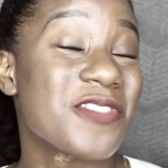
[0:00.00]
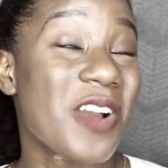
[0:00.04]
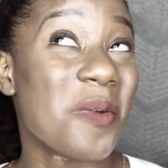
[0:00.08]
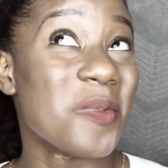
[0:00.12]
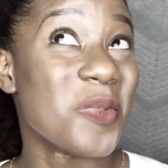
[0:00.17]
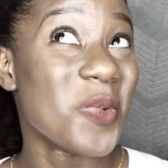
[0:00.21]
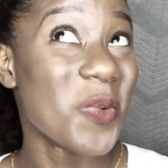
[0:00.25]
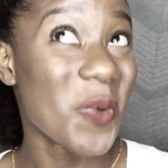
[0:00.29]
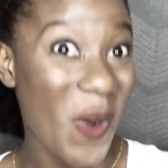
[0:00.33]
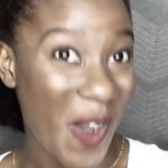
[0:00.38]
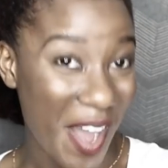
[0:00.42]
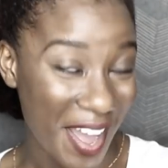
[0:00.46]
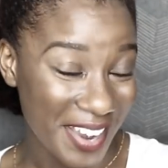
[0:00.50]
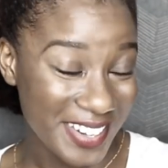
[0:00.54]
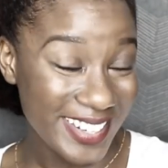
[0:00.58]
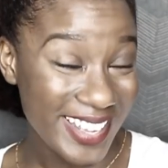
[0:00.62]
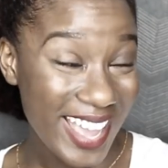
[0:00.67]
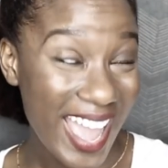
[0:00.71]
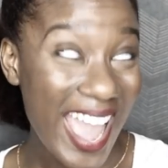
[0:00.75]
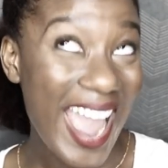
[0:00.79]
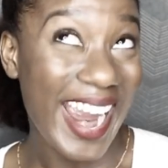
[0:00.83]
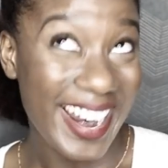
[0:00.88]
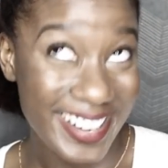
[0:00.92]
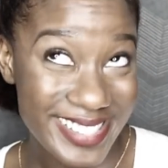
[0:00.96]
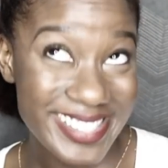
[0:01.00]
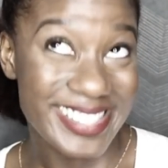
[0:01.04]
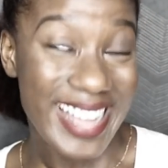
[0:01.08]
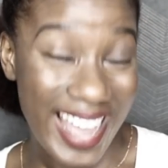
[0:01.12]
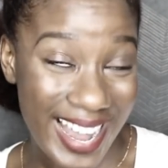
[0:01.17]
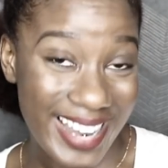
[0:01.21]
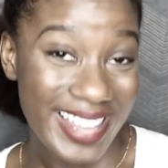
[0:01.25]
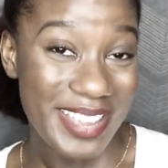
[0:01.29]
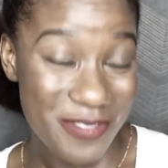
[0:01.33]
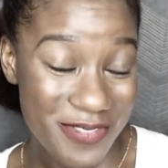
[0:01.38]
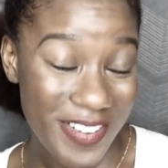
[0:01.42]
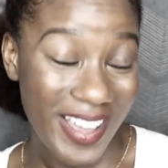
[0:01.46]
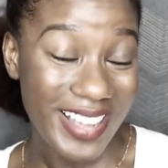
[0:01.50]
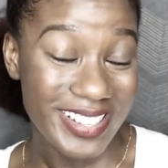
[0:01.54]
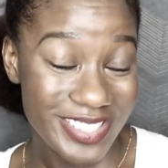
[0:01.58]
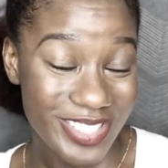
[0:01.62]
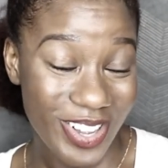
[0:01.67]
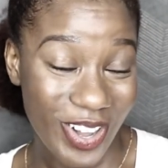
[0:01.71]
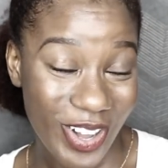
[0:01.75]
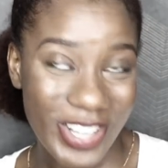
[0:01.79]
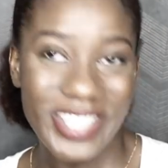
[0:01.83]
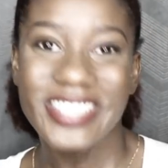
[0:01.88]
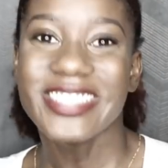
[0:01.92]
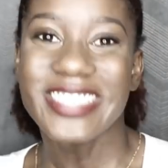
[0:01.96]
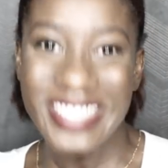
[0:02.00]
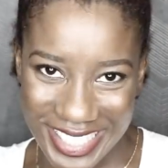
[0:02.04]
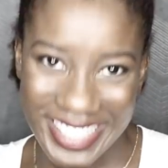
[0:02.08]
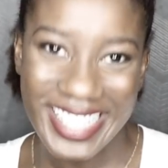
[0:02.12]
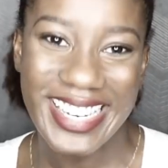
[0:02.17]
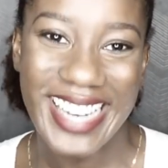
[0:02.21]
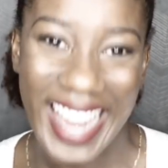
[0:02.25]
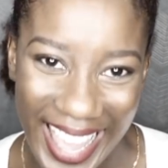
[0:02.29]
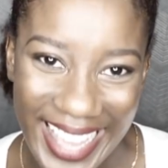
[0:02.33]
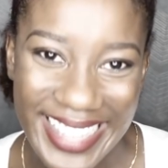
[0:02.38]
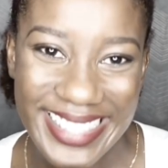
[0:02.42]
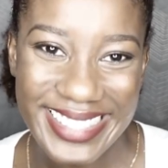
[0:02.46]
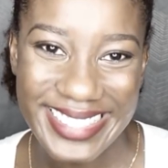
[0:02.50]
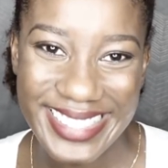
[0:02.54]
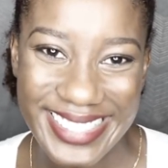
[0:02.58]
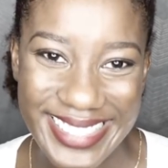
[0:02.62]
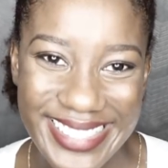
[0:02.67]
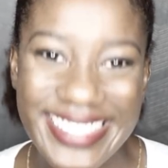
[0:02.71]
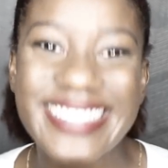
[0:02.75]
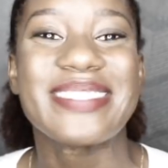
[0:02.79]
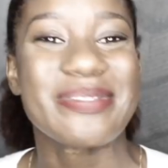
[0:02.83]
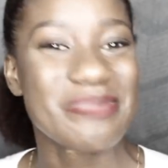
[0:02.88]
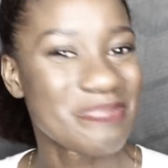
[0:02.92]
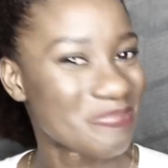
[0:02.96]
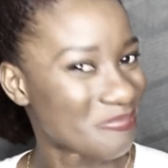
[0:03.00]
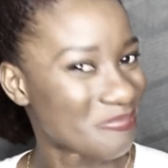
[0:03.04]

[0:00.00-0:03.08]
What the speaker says: From one hairstyle inventor to the next,